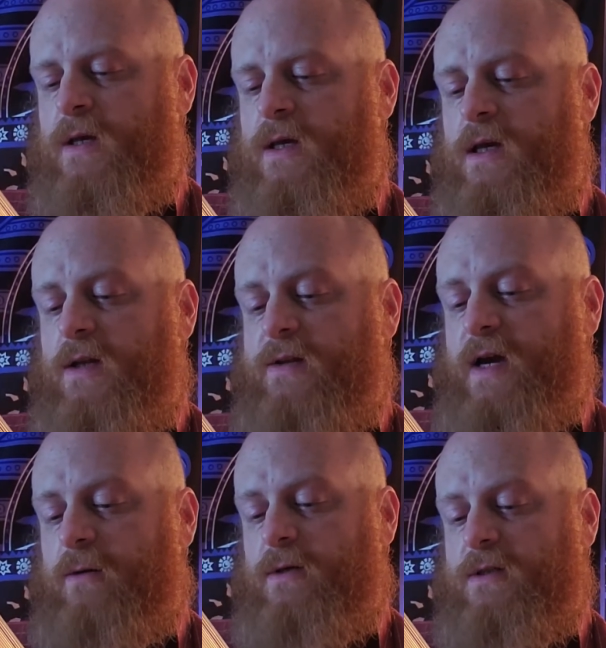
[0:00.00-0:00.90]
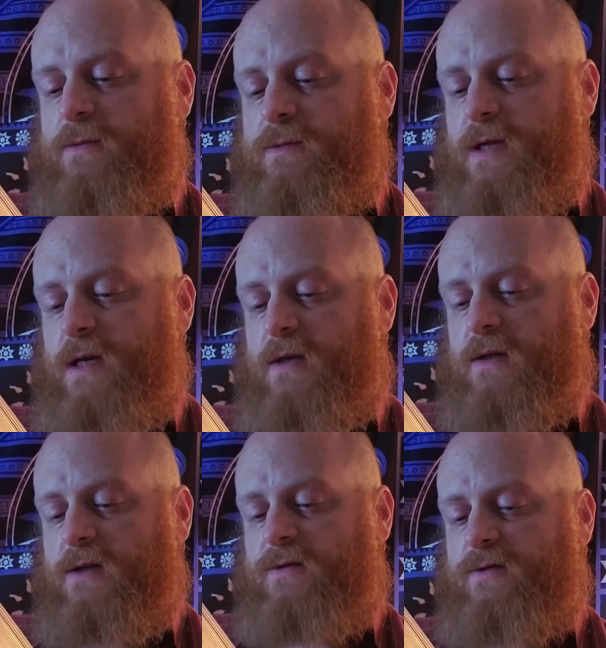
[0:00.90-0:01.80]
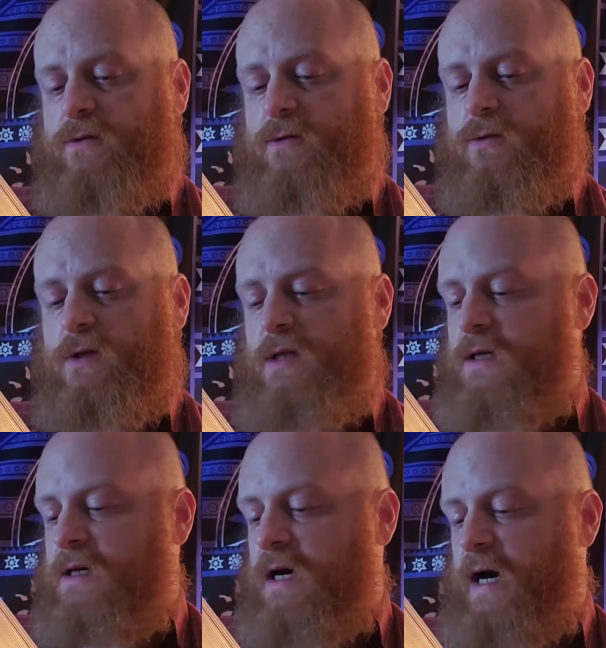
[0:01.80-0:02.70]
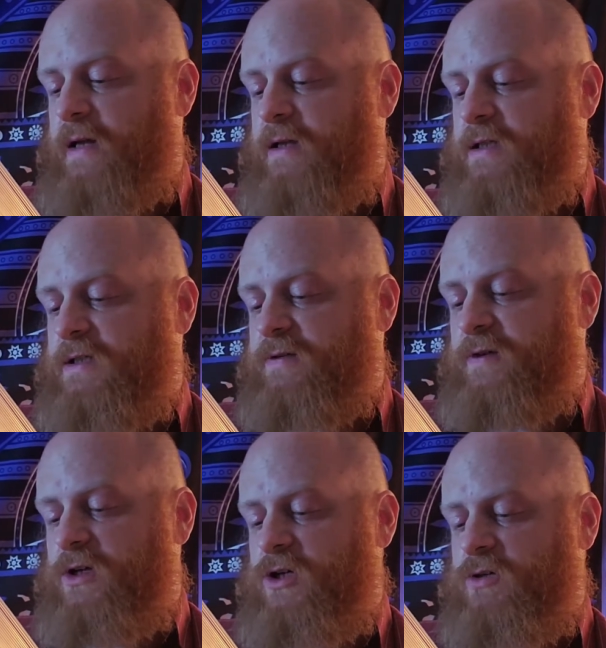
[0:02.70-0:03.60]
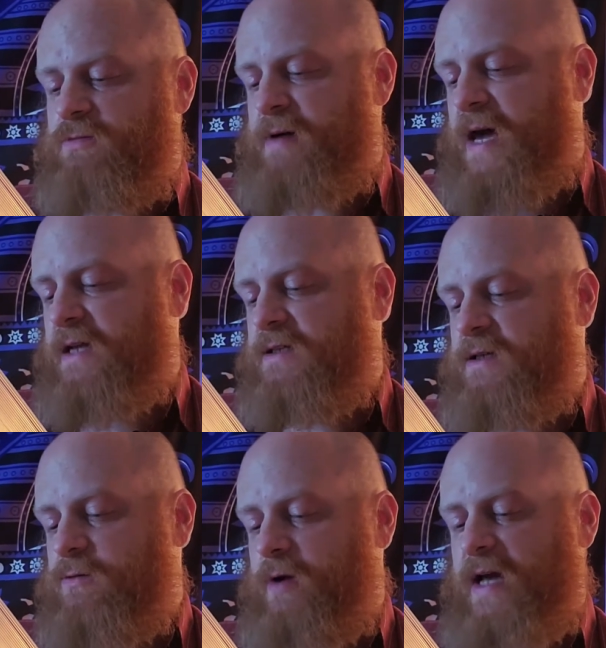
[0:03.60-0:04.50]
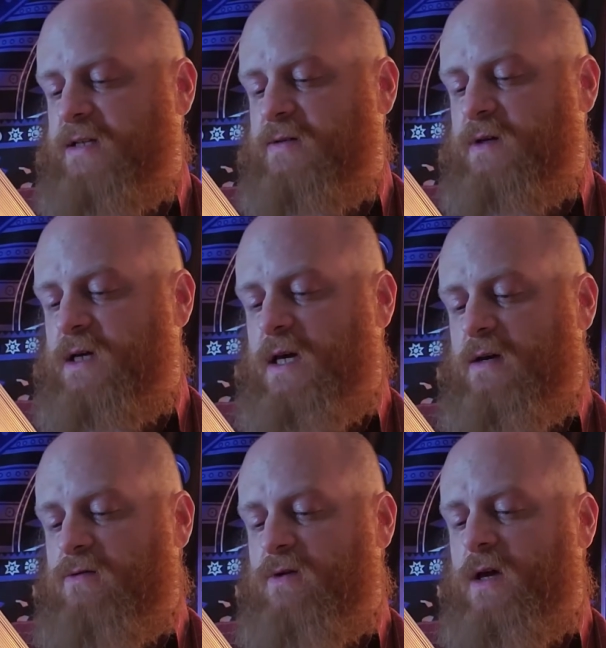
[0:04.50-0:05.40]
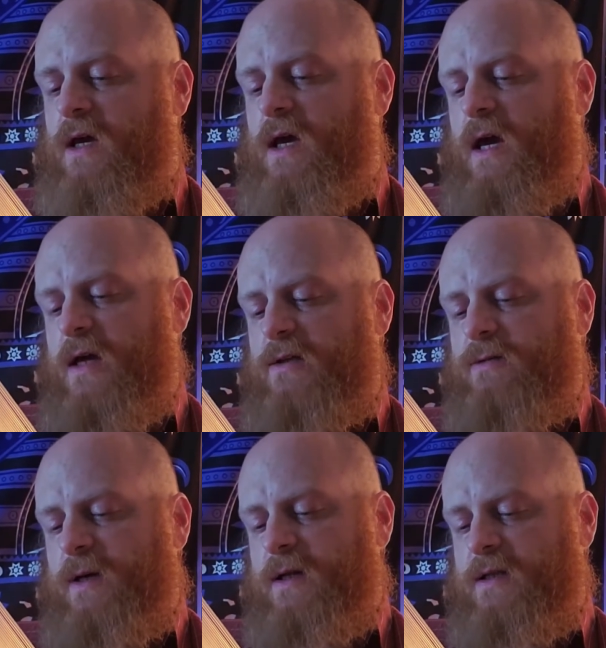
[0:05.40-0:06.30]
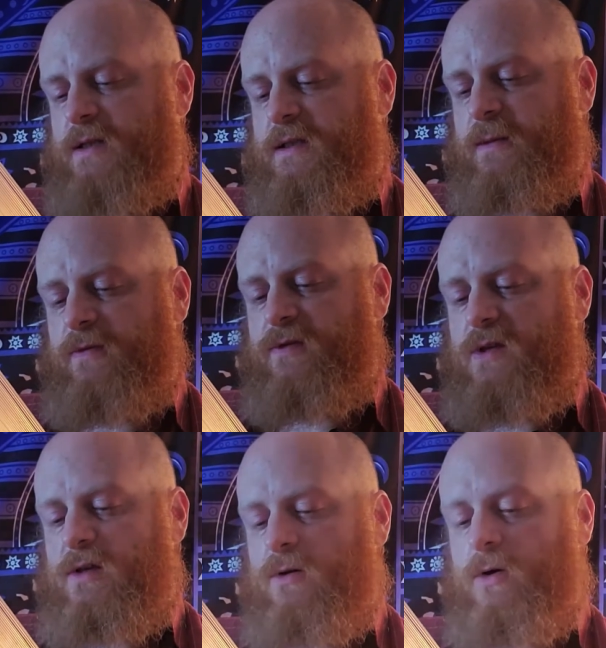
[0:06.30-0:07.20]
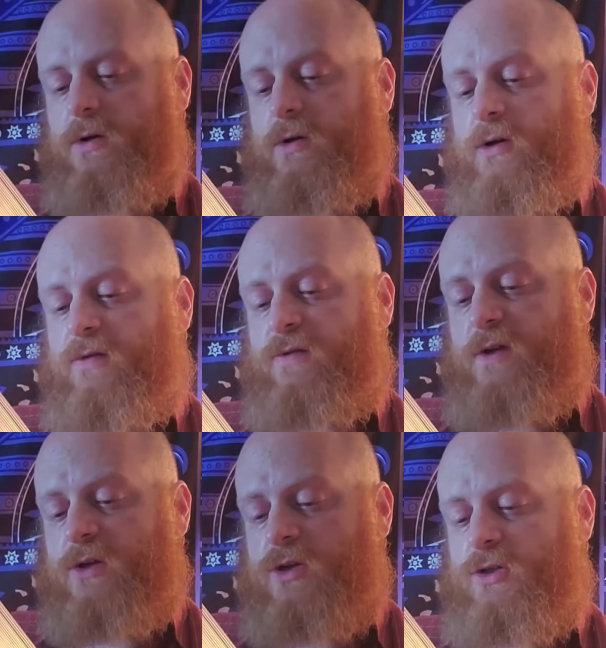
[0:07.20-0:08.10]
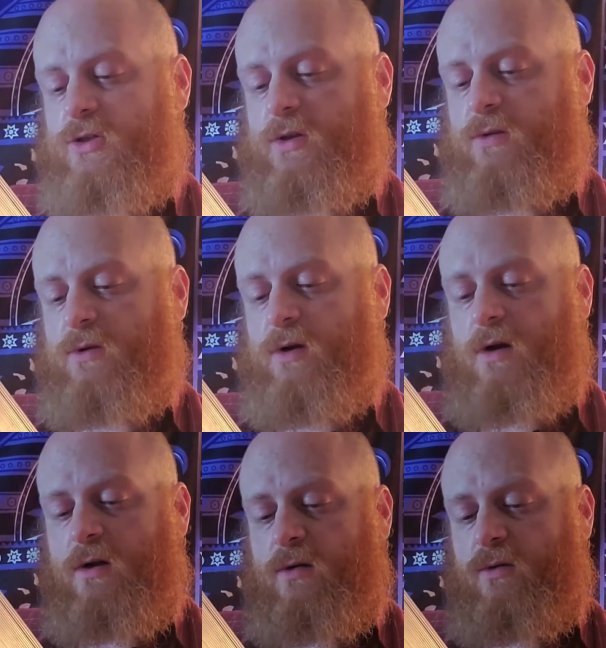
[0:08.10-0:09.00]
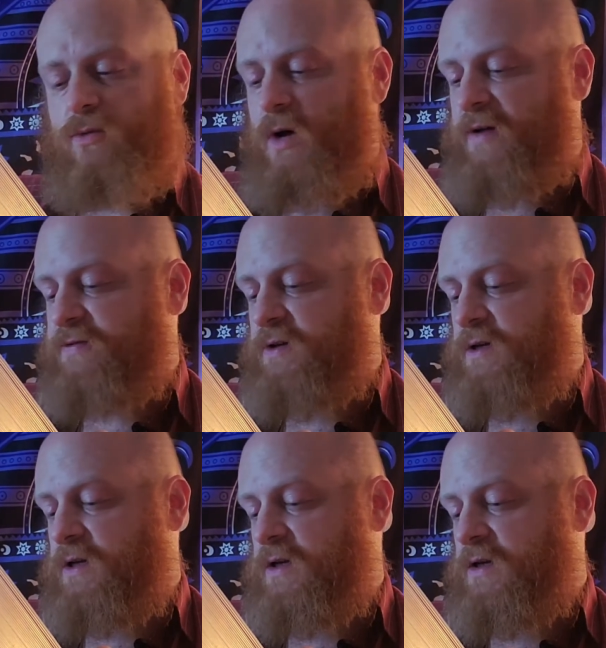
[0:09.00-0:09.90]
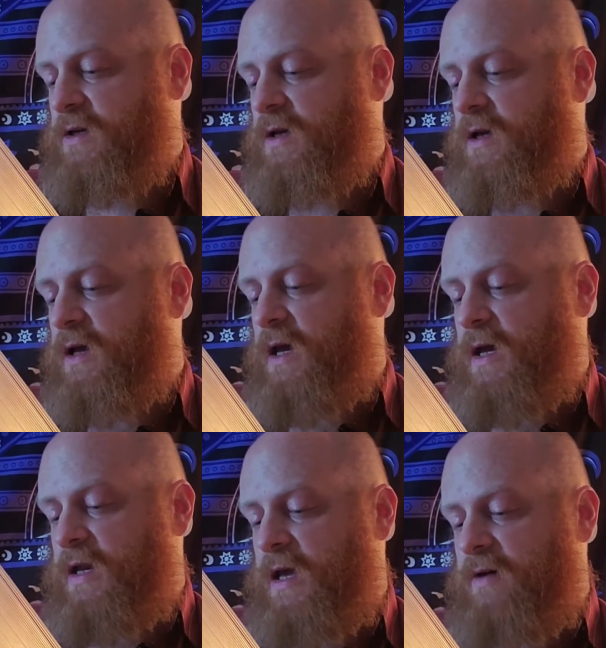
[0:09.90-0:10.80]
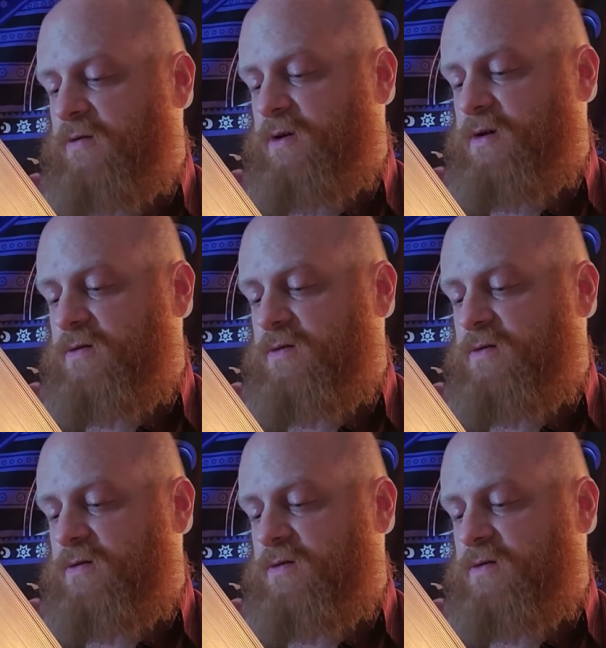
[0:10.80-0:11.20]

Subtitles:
It doubtless obtained as food the eyeless fish, bats, and rats of the cave, as well as some of the ordinary fish that are wafted in at every